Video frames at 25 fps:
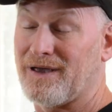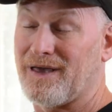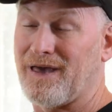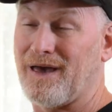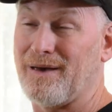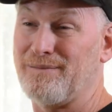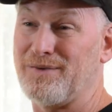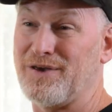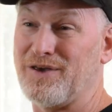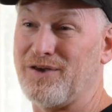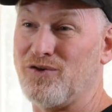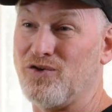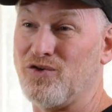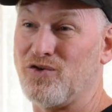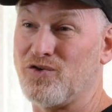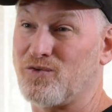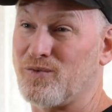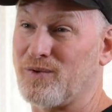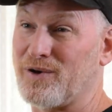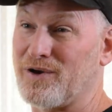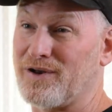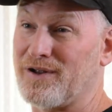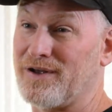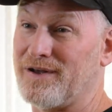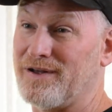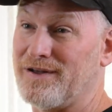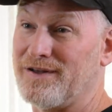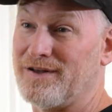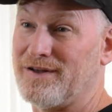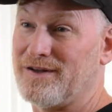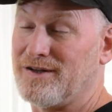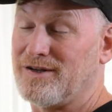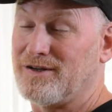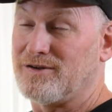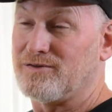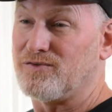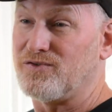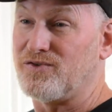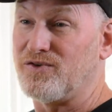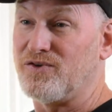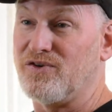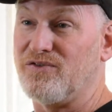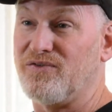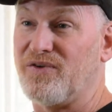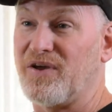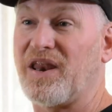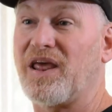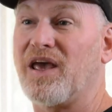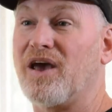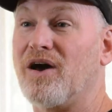can be used, we're gonna do a
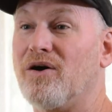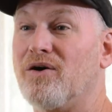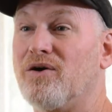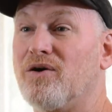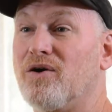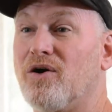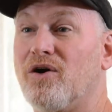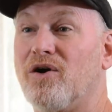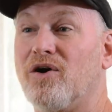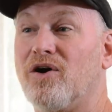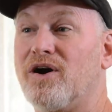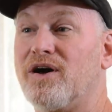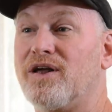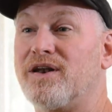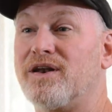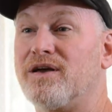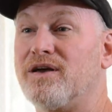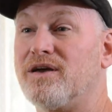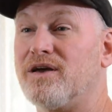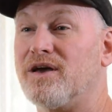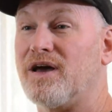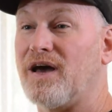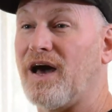video on